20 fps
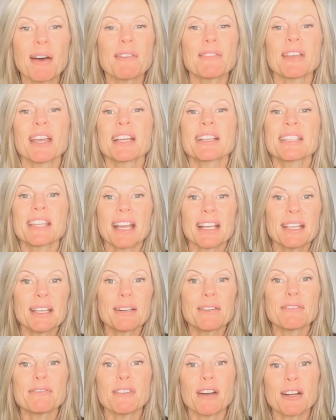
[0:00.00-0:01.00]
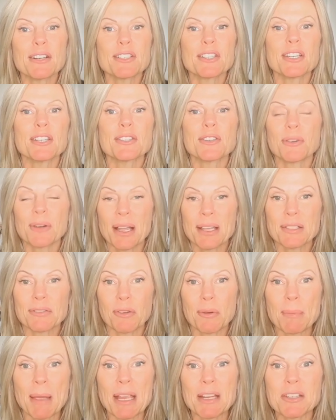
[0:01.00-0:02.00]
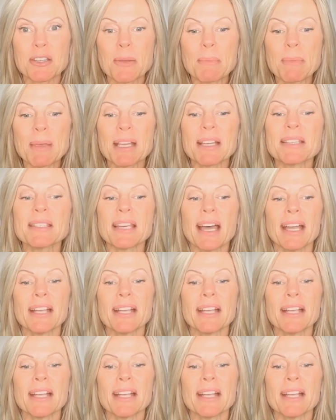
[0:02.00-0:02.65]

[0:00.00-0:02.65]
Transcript: of executive function transformation because